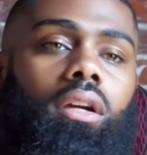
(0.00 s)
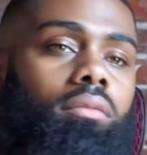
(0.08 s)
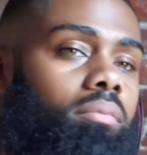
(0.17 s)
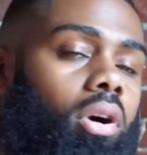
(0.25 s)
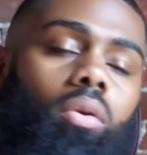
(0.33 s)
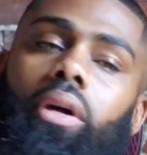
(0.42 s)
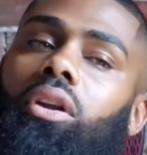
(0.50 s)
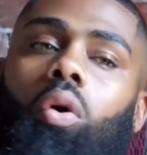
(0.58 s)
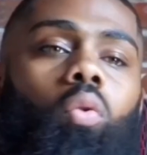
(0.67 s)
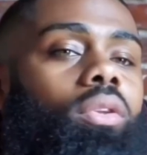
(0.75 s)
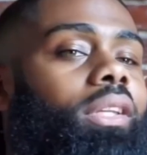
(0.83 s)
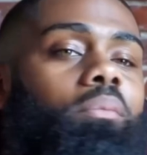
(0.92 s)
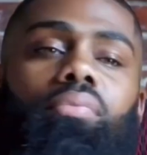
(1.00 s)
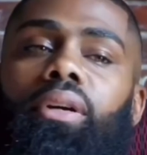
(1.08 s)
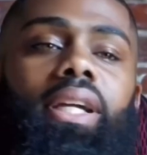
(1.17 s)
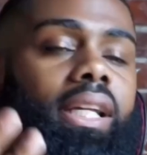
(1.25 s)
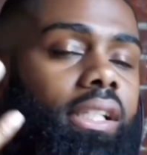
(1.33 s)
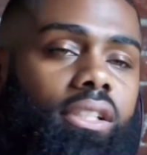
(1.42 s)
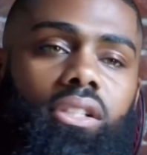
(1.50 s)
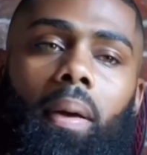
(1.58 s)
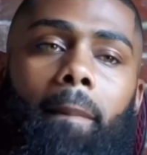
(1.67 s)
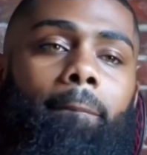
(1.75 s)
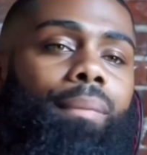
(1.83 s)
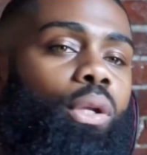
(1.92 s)
Bro, it only breeds
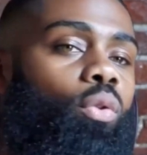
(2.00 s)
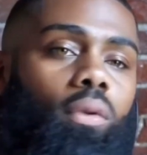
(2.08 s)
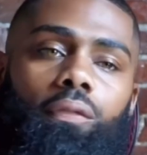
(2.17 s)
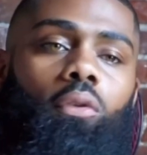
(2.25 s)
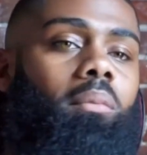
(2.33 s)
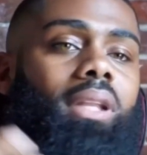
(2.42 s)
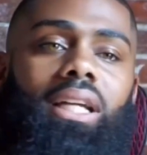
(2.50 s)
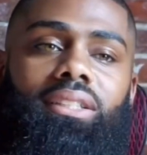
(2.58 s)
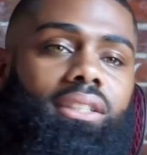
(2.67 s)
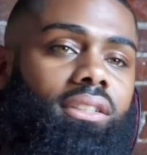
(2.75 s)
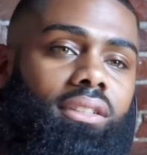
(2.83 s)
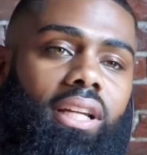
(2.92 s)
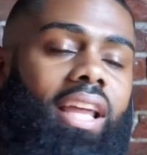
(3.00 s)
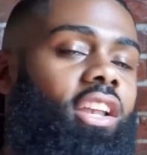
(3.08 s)
beautiful blessings in